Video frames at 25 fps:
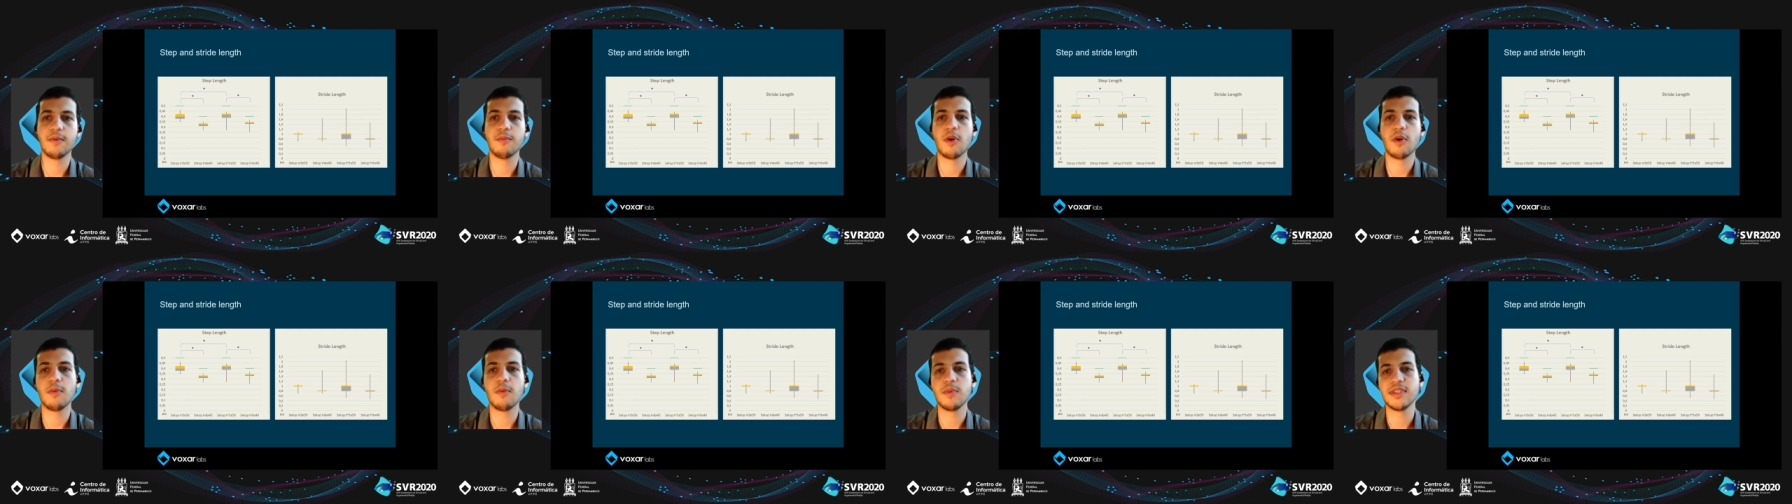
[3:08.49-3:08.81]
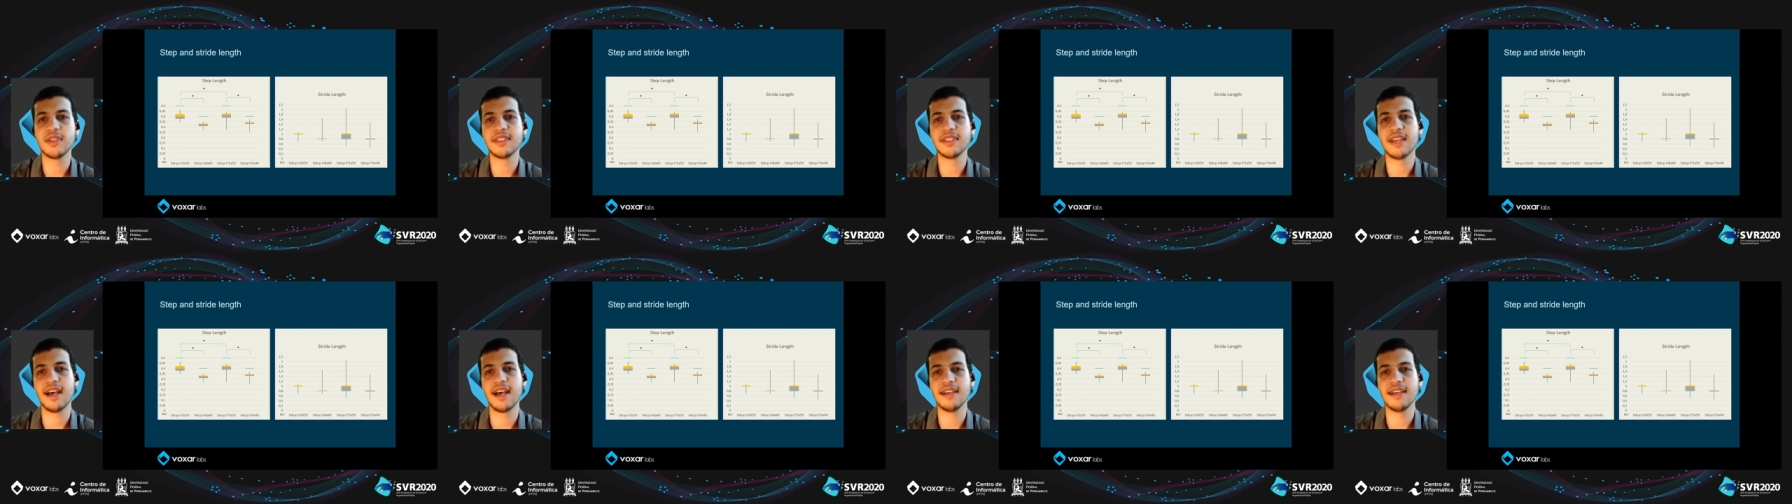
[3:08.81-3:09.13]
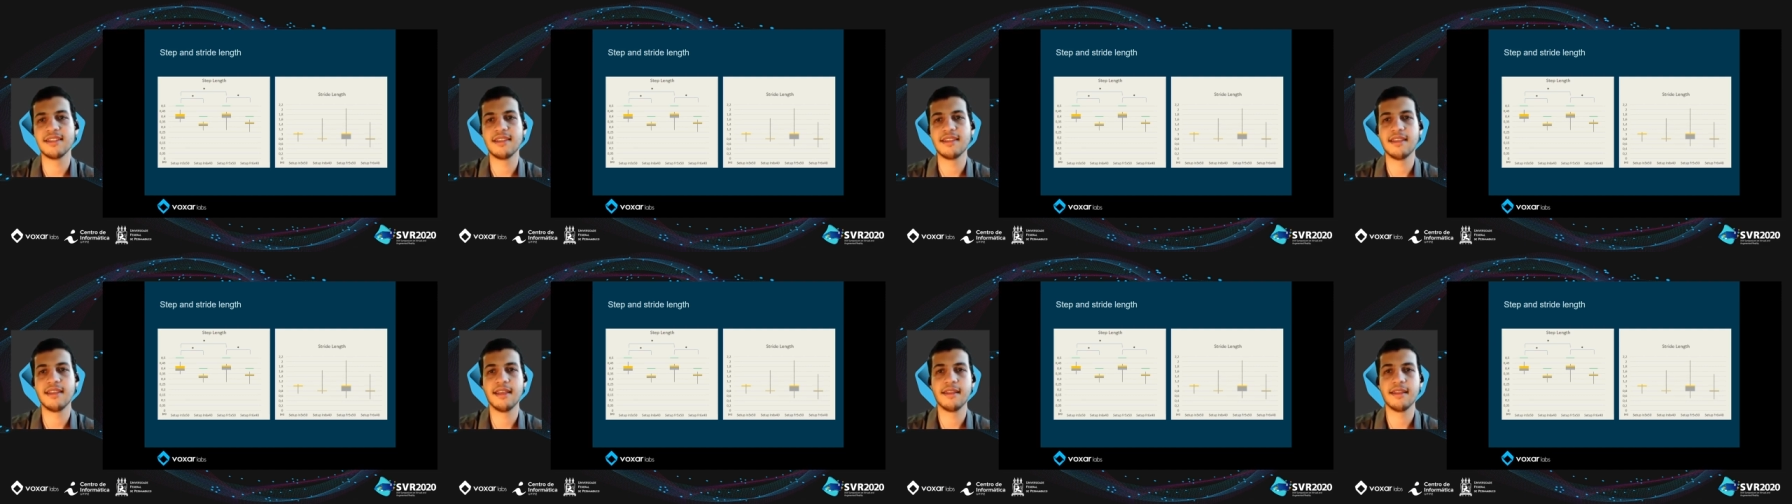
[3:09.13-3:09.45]
more
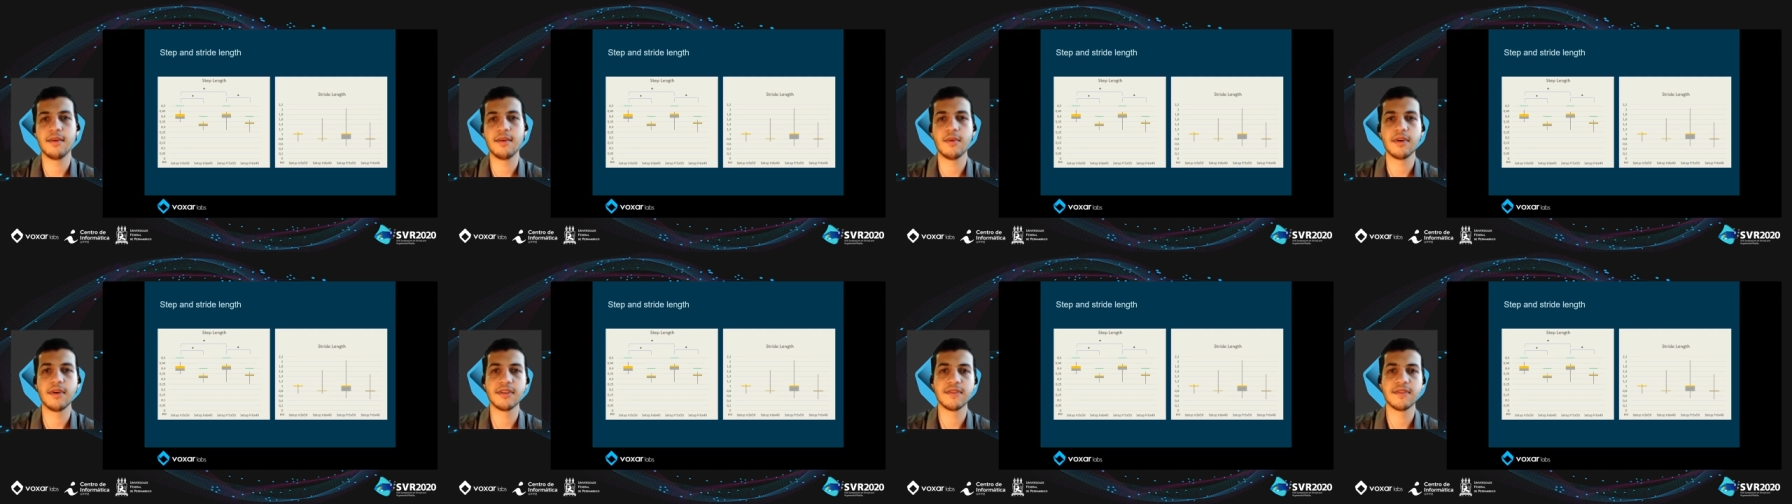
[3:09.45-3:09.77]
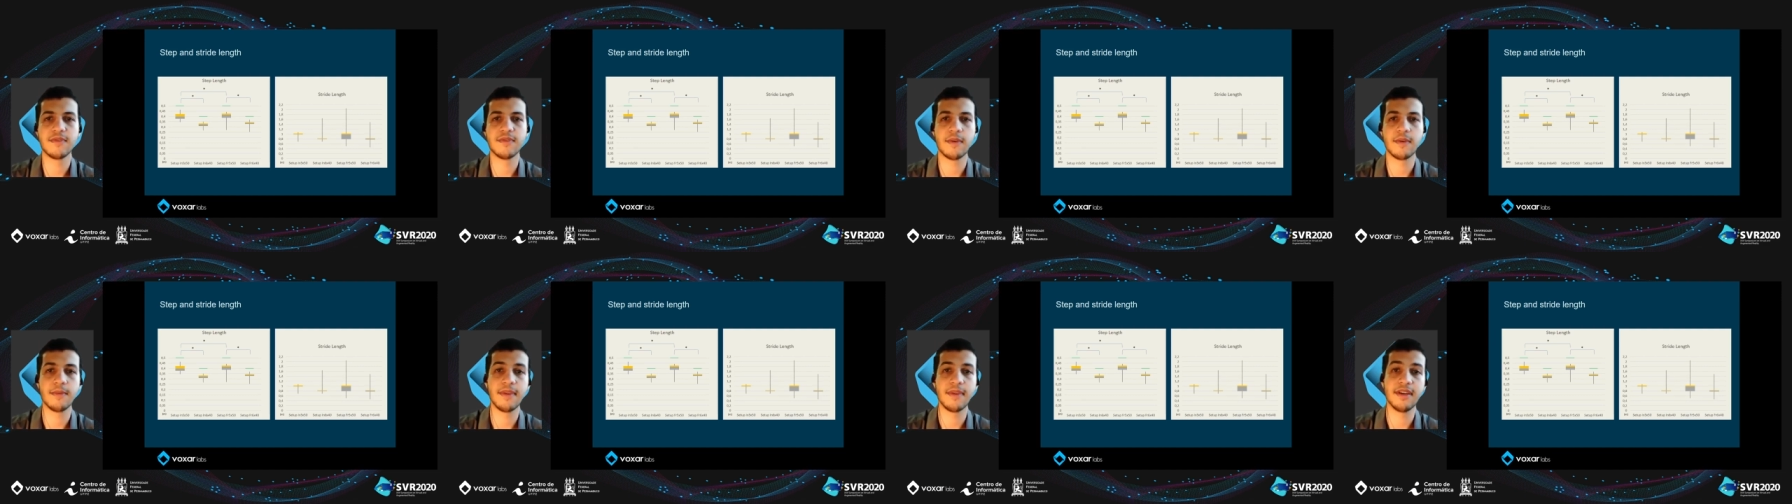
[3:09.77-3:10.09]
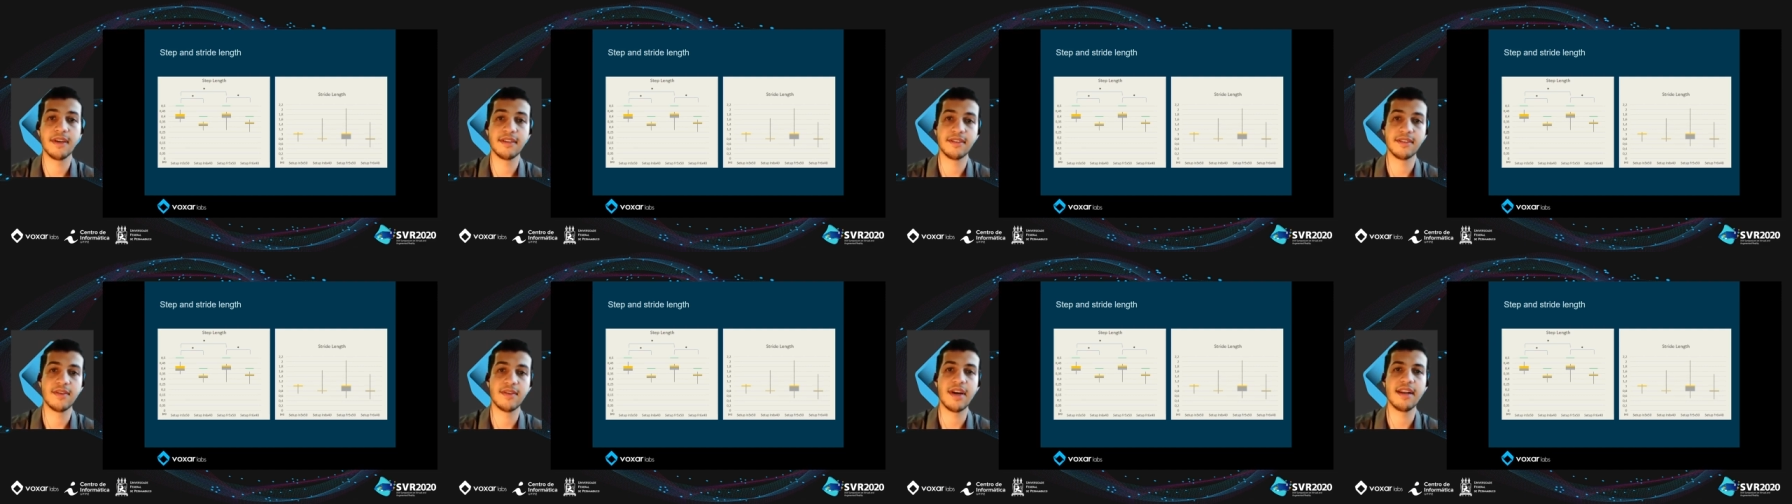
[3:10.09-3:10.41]
precise than the ones from
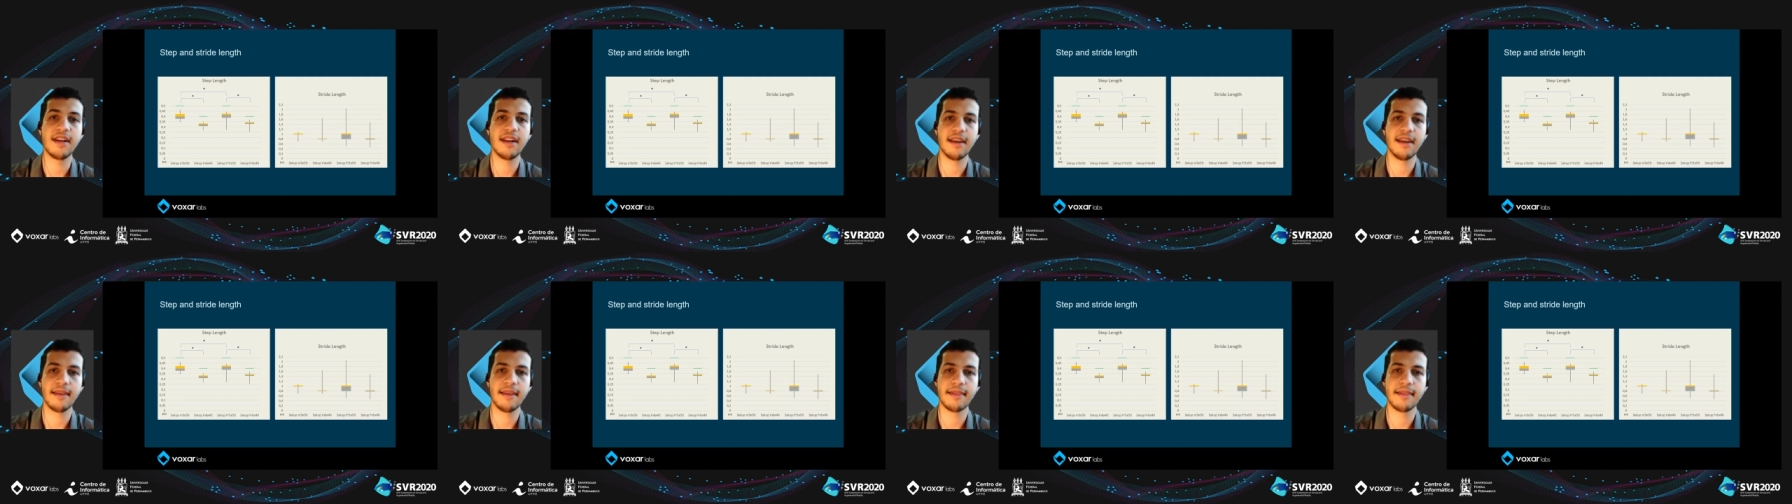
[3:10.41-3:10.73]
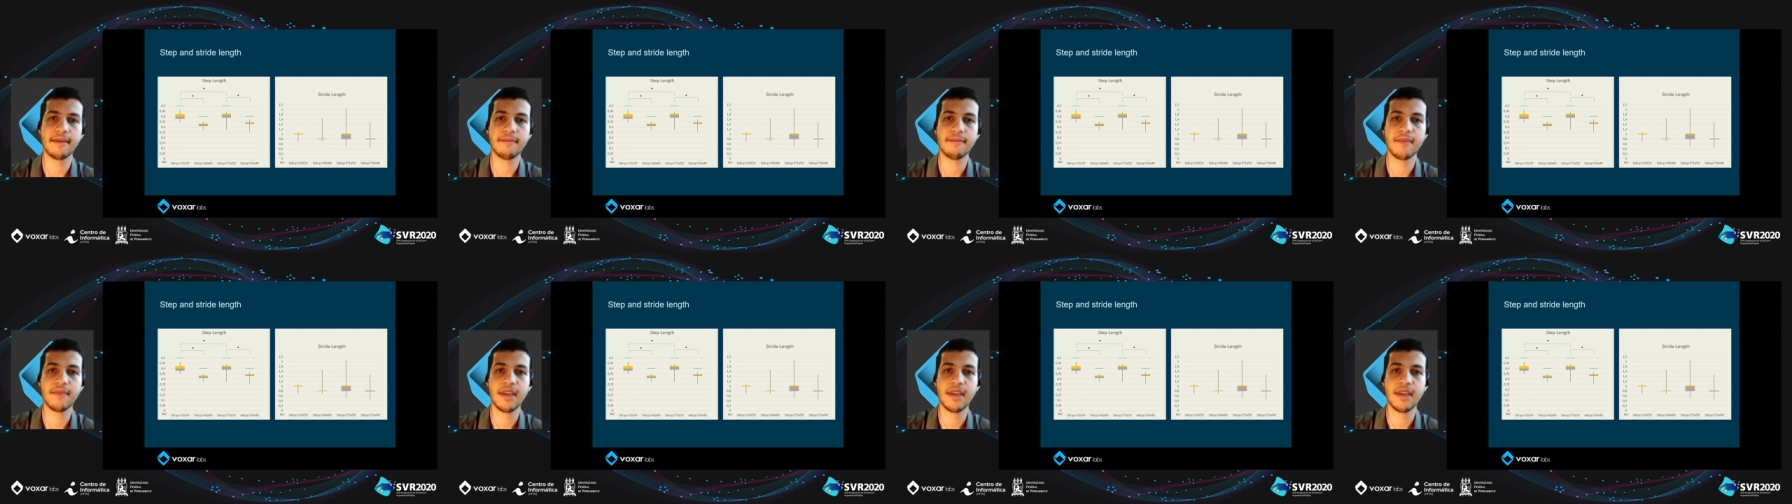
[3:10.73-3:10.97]
the stride length.